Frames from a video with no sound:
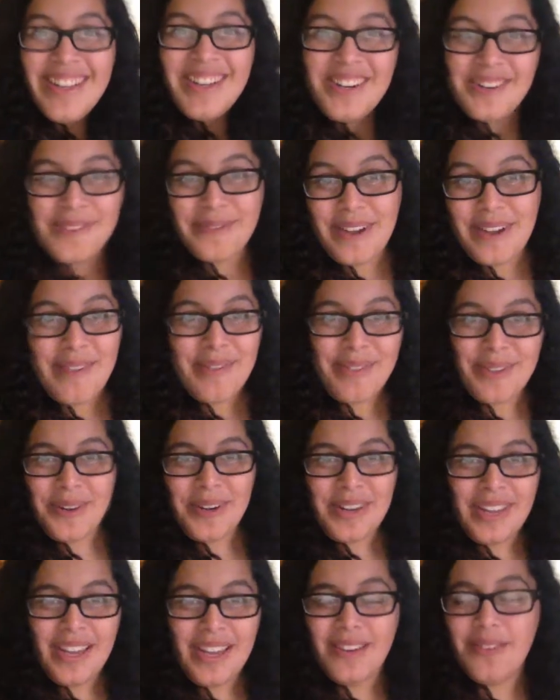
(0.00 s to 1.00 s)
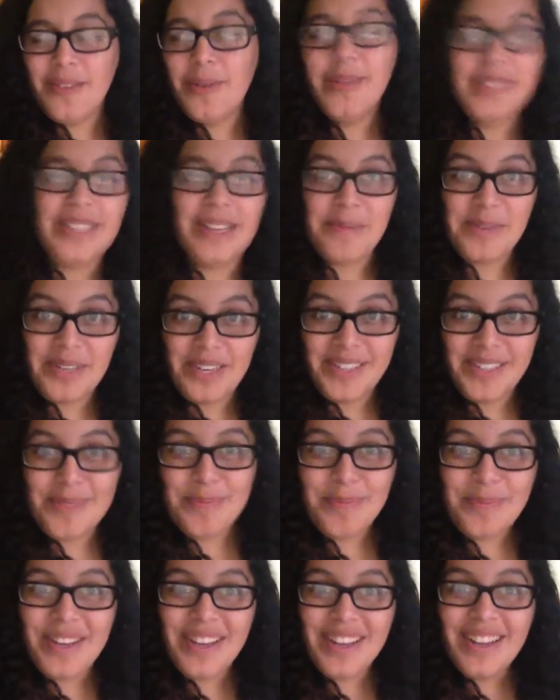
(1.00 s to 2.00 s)
or 5:30, I don't know what time it is,
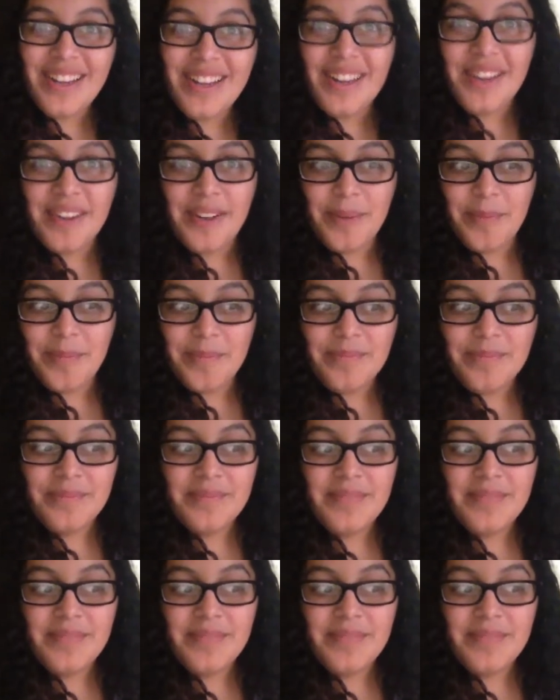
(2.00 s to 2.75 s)
but I'm